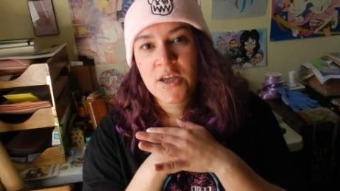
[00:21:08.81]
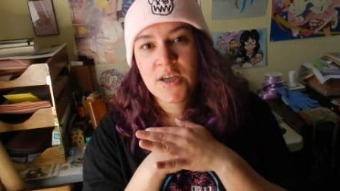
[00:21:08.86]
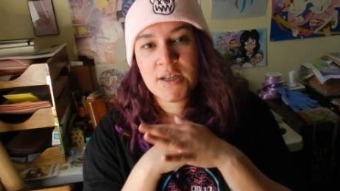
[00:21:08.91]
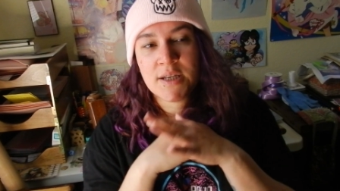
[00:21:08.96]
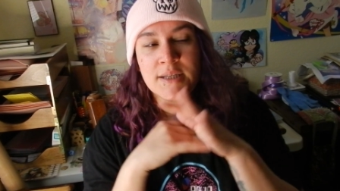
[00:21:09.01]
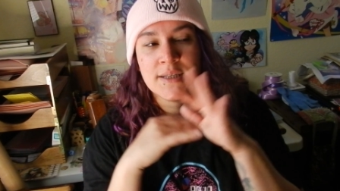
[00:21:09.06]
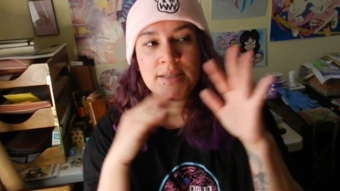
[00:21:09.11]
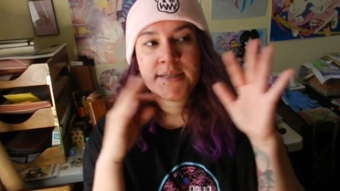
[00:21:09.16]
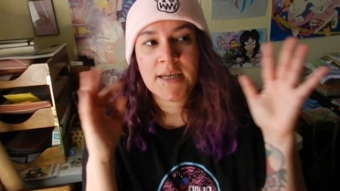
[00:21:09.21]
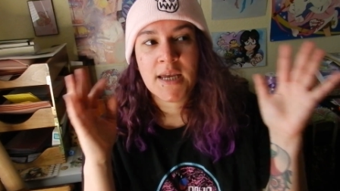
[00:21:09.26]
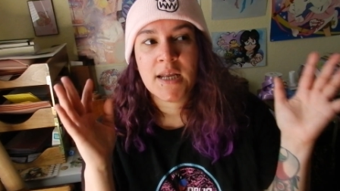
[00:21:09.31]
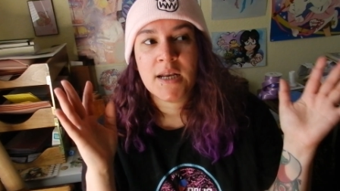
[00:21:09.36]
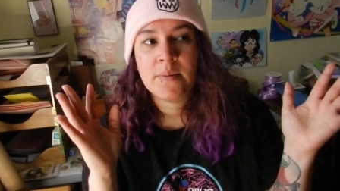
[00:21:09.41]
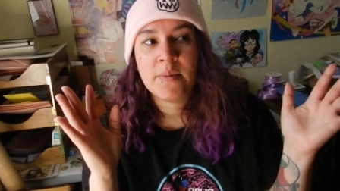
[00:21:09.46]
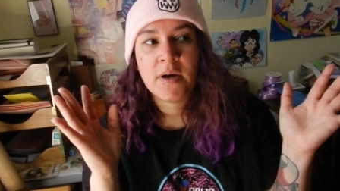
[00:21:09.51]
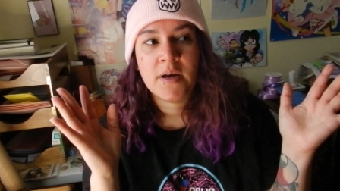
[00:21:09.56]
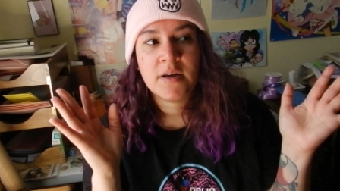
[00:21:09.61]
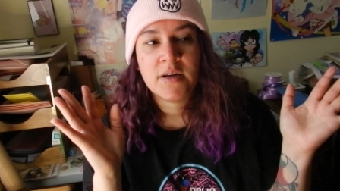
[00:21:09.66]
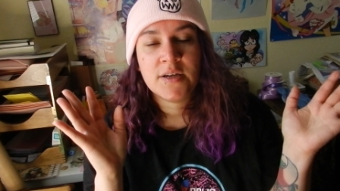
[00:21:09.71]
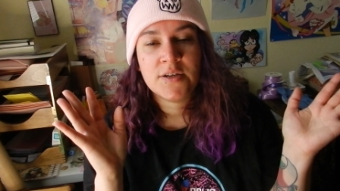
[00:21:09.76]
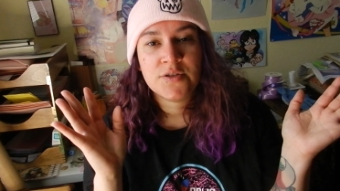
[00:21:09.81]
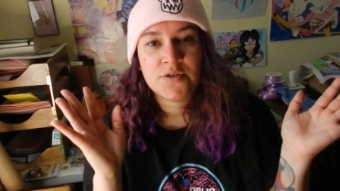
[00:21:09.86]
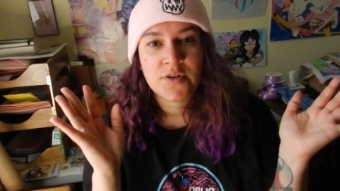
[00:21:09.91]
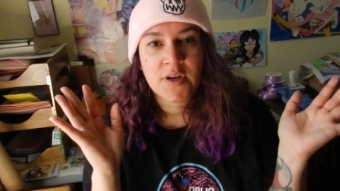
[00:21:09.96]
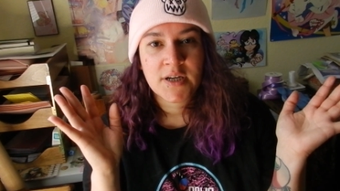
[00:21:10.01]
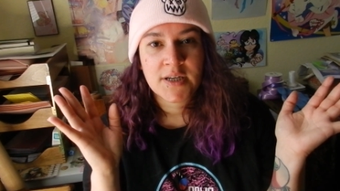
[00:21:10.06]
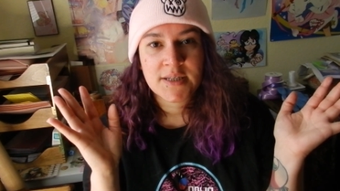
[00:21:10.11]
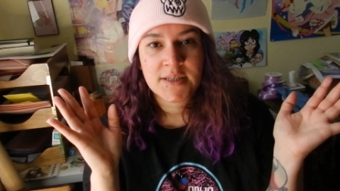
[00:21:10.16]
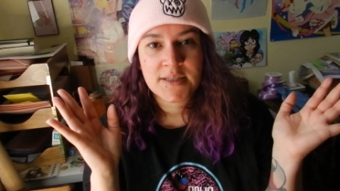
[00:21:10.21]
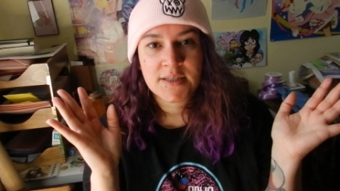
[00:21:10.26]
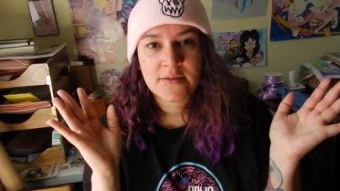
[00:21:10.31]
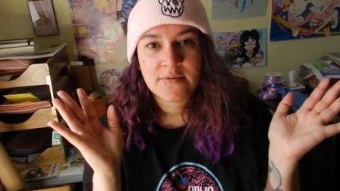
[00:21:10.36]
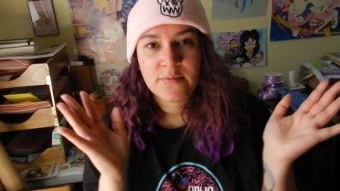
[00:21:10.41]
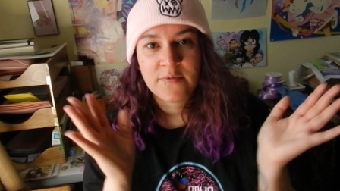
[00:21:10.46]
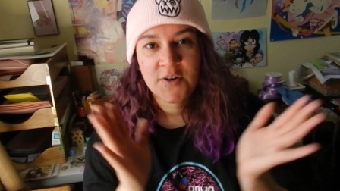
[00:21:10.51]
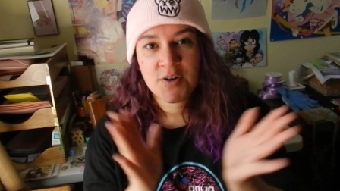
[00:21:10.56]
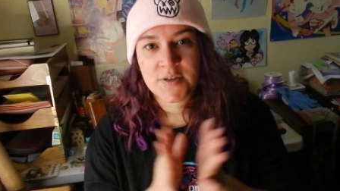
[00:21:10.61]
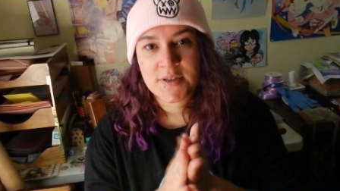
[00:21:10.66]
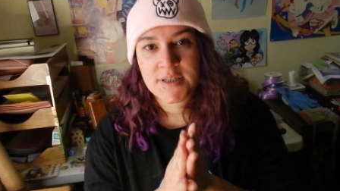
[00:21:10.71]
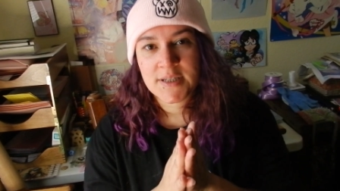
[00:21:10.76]
an insane amount of interest
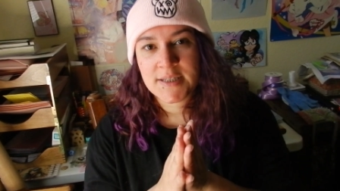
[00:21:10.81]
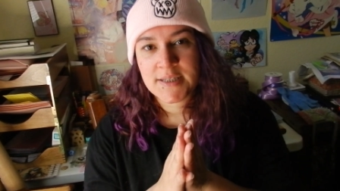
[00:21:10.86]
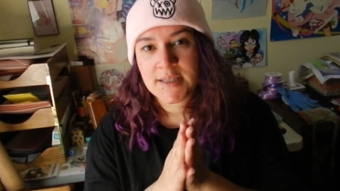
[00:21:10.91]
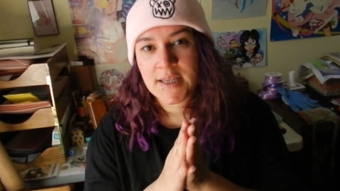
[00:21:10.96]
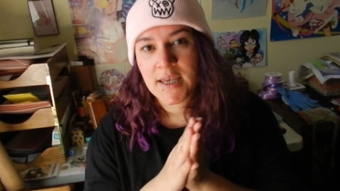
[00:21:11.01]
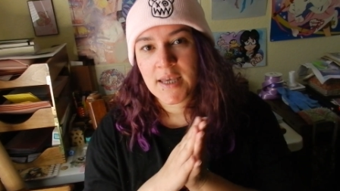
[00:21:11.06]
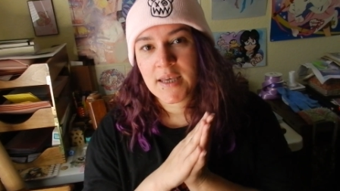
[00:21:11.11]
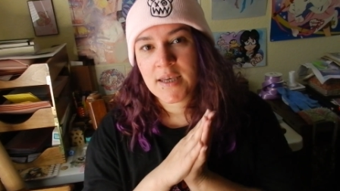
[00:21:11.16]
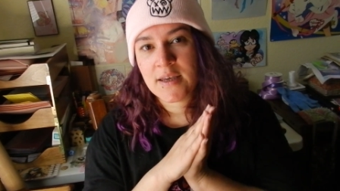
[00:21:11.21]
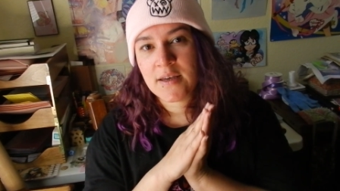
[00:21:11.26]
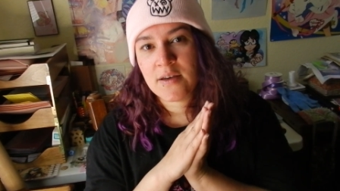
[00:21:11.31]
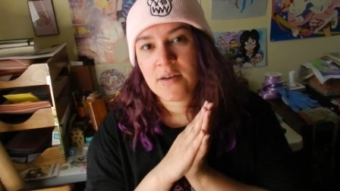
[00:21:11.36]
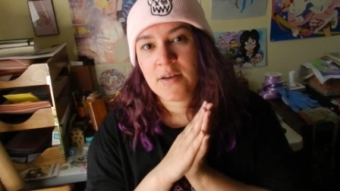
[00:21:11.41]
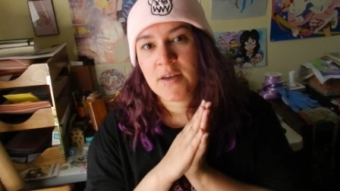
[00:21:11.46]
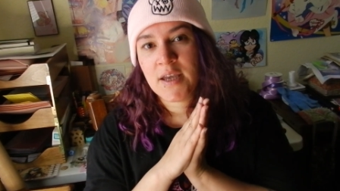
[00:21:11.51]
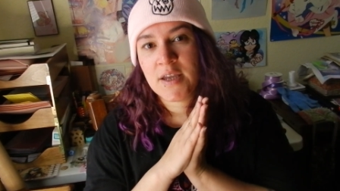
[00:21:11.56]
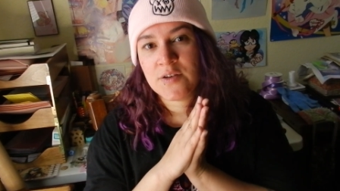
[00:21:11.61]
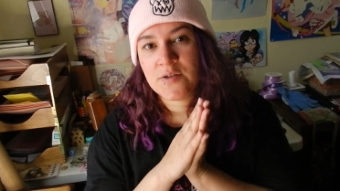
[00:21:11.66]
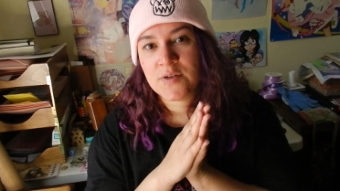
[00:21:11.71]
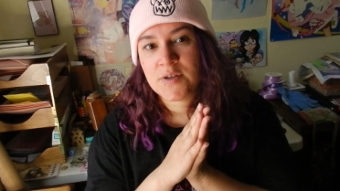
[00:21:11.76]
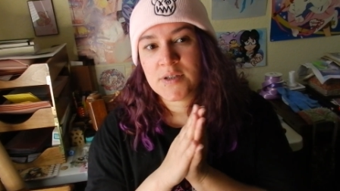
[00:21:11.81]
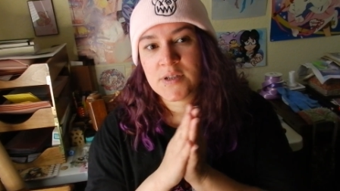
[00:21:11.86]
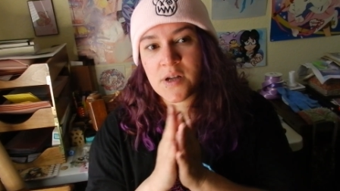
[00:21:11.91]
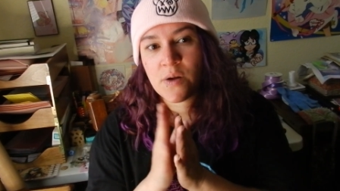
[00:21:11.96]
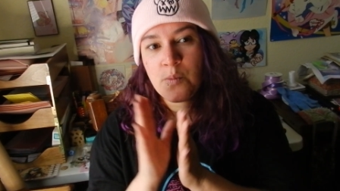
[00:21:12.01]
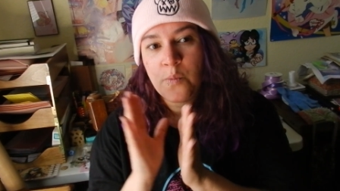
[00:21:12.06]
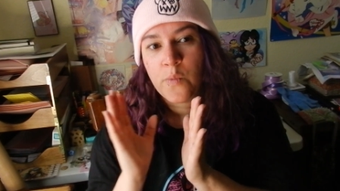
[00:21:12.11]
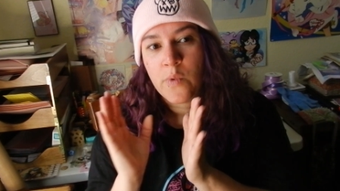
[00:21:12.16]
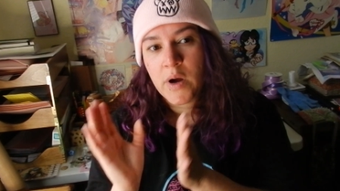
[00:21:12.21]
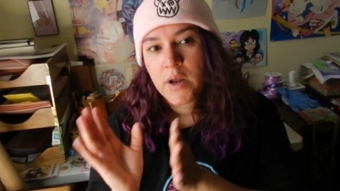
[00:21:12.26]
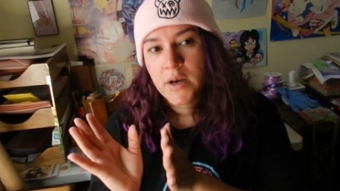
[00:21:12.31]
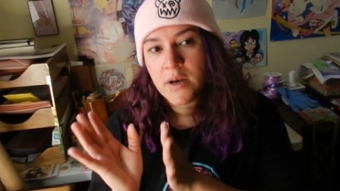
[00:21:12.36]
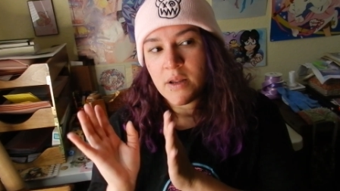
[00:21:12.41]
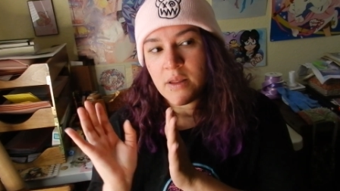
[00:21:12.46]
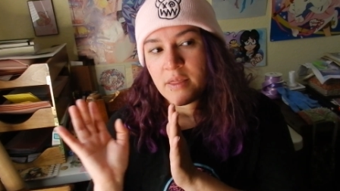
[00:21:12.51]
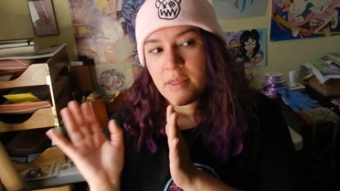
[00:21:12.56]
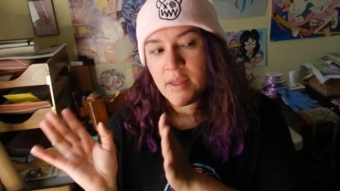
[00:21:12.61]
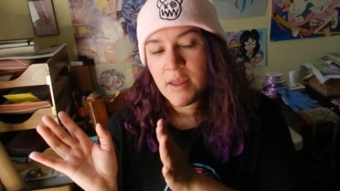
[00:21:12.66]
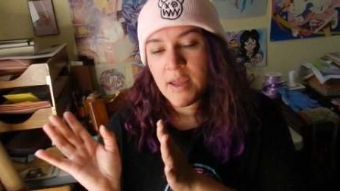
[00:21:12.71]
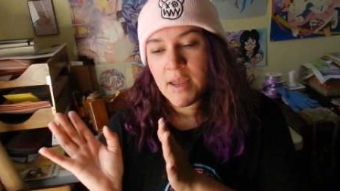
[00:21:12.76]
versus like interest on
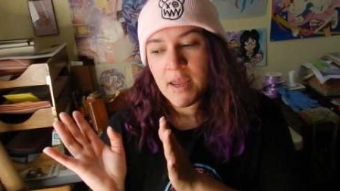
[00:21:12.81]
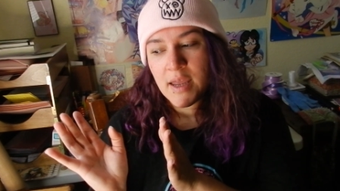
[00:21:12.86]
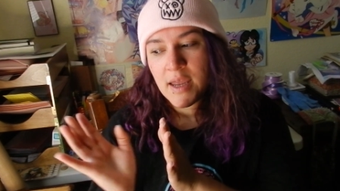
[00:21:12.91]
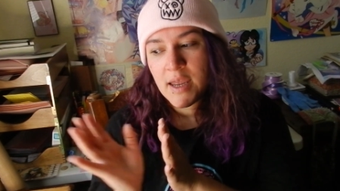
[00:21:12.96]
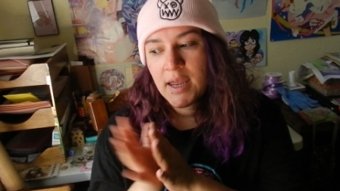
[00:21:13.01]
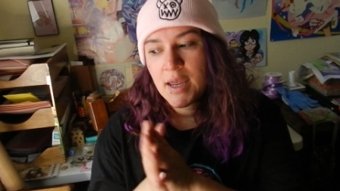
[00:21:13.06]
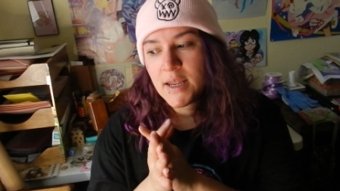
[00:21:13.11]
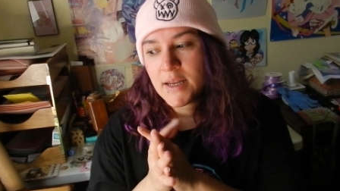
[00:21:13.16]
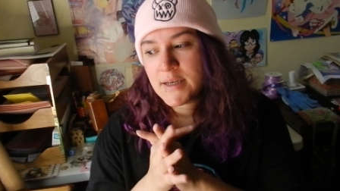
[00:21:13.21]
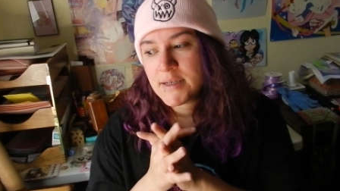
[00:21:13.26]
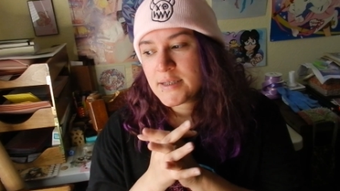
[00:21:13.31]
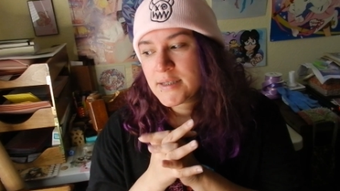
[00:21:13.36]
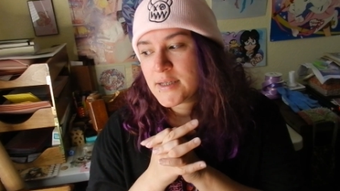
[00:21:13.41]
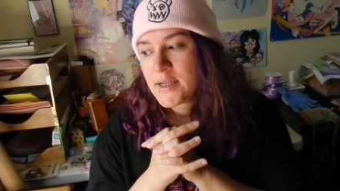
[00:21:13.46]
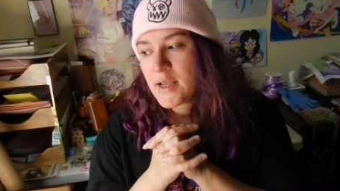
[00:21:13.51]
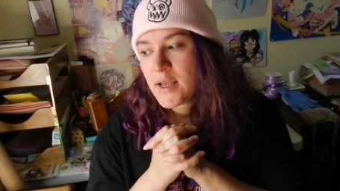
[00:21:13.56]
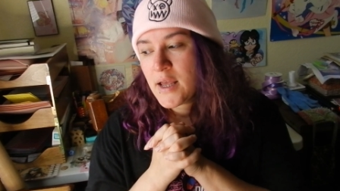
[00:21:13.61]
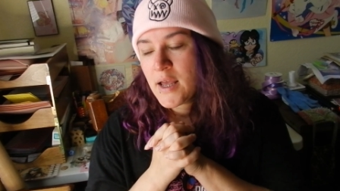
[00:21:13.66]
one thing and